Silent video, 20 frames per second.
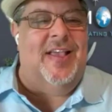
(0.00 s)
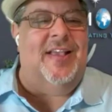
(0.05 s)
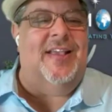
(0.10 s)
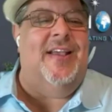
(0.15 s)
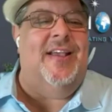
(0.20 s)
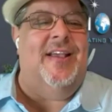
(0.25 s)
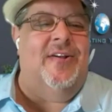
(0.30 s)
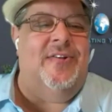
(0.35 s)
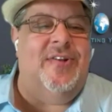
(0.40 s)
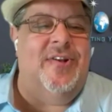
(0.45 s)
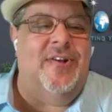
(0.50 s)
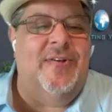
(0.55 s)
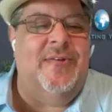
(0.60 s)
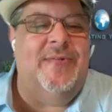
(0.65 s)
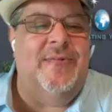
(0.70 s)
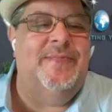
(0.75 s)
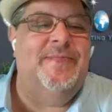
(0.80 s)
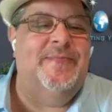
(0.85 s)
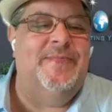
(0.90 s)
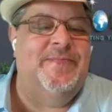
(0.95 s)
that character.
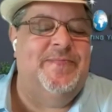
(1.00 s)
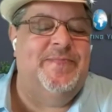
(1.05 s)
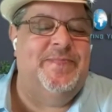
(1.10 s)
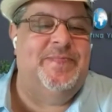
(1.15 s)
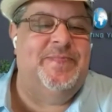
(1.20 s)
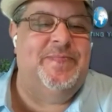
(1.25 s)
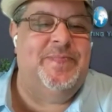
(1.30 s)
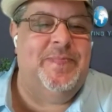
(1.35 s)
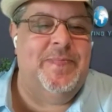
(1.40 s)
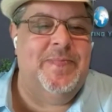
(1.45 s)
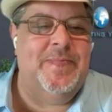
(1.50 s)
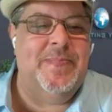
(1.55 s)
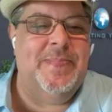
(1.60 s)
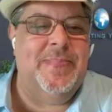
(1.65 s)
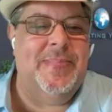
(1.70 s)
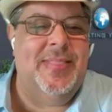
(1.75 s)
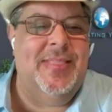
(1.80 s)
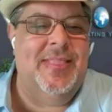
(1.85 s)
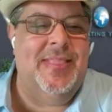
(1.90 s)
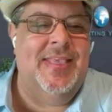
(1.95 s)

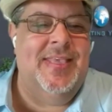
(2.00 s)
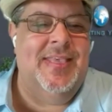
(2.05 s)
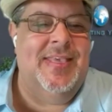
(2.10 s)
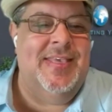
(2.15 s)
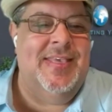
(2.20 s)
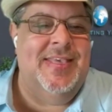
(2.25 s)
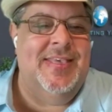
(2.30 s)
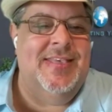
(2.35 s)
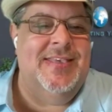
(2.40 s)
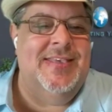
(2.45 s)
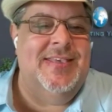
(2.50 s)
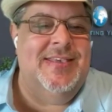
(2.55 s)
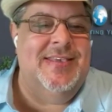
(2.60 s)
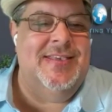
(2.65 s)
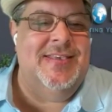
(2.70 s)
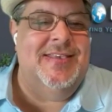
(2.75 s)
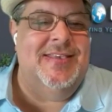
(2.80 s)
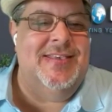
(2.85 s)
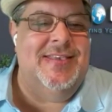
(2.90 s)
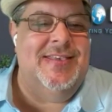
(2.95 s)
Yeah. And